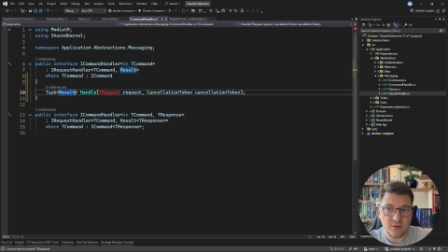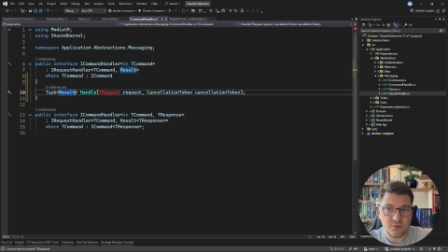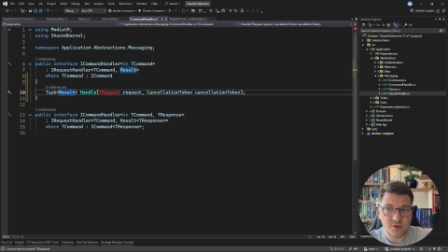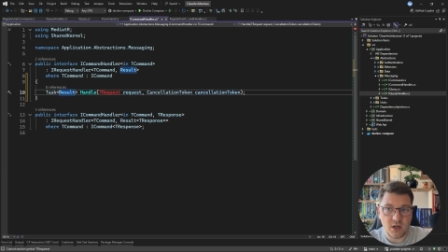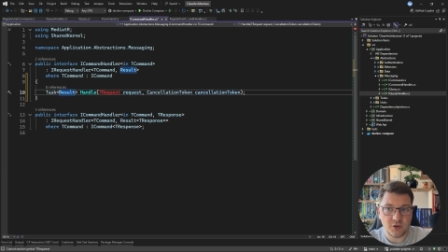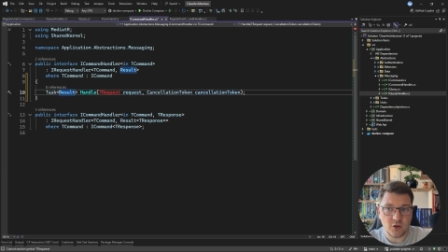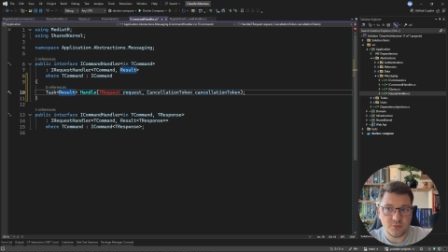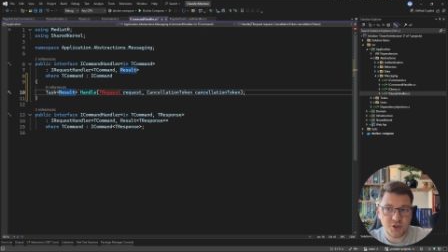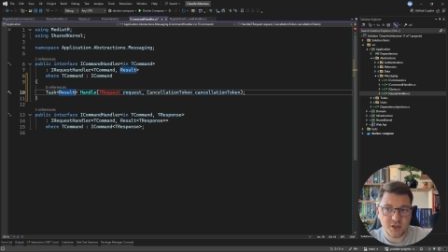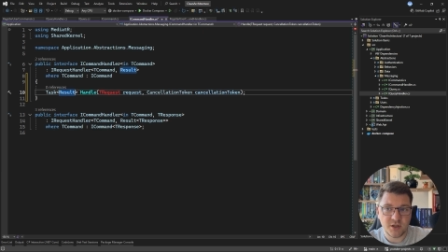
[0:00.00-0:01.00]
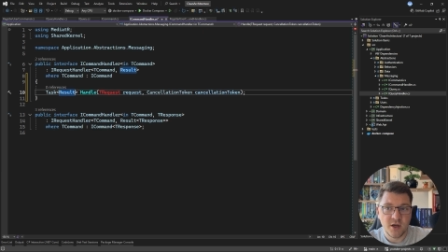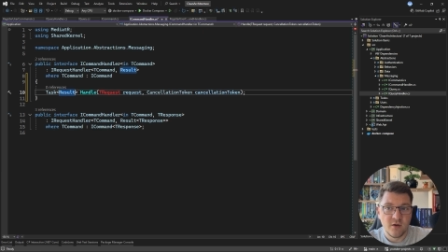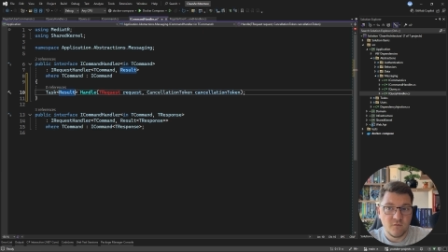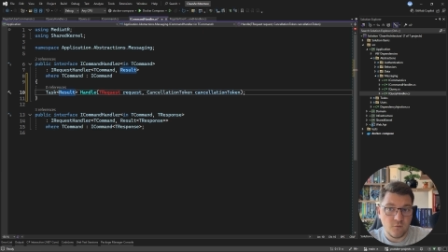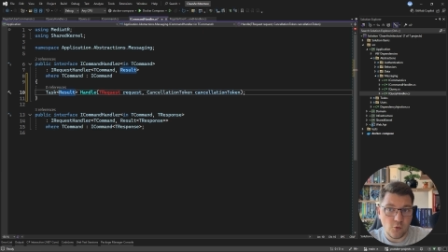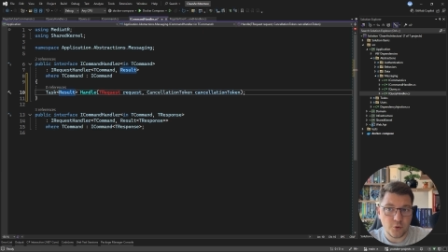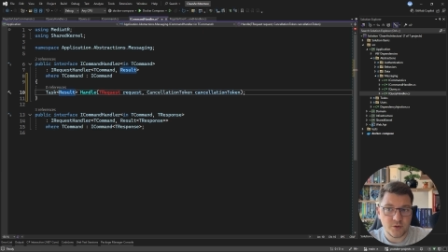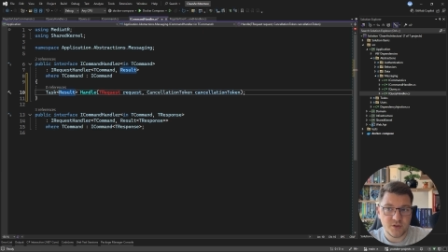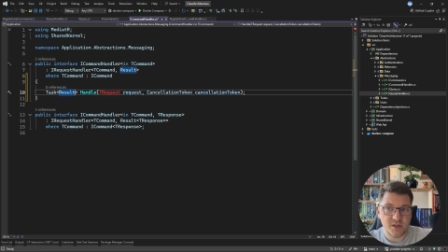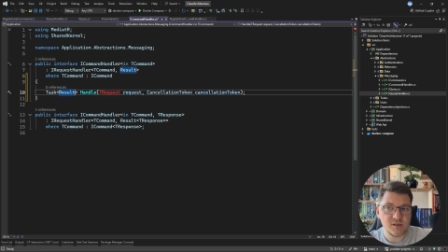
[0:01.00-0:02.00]
a result object
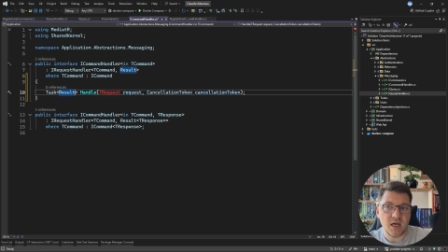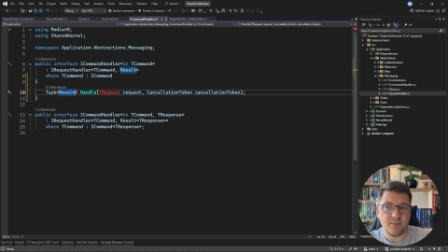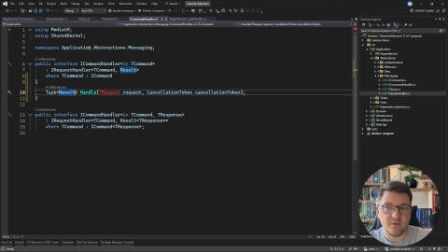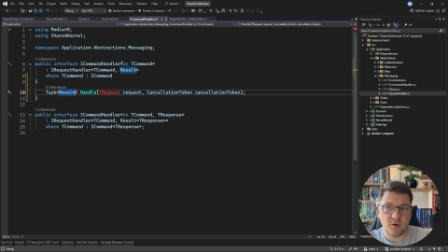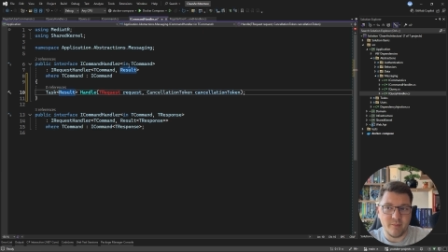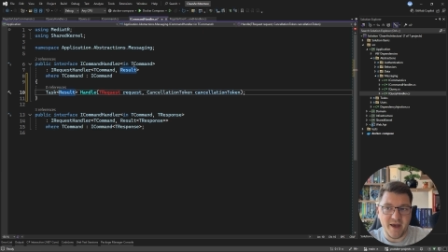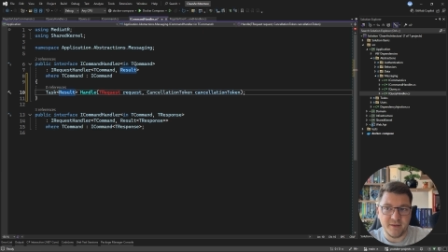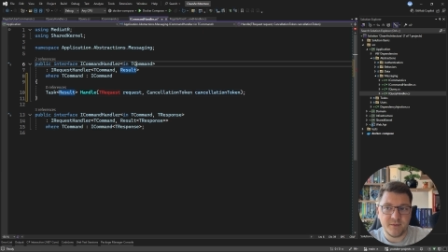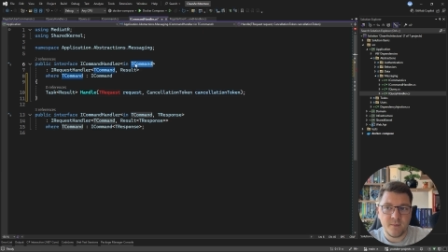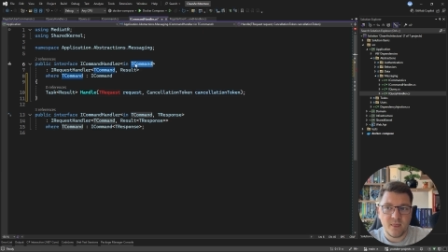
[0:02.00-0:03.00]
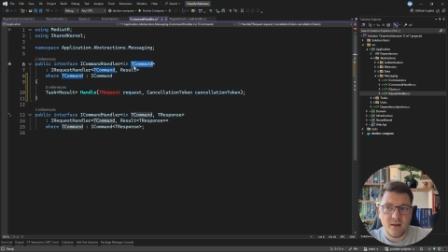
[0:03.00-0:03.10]
for this type of command.